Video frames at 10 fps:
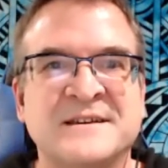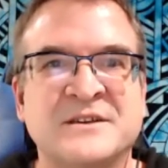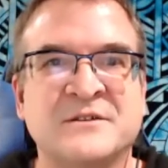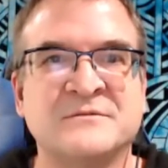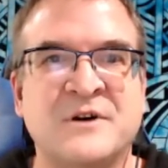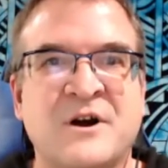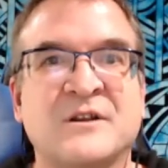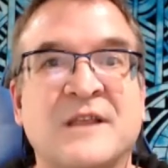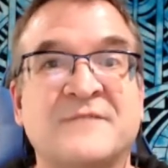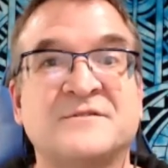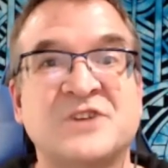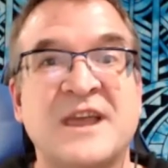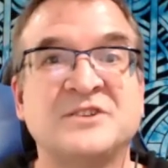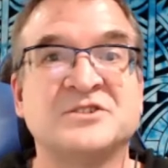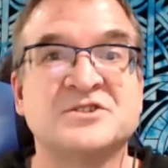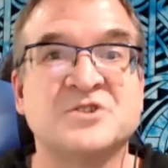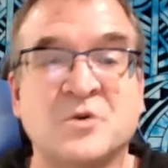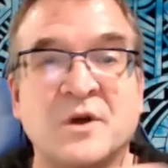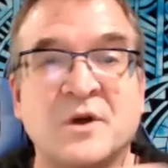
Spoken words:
you know, our life changes. So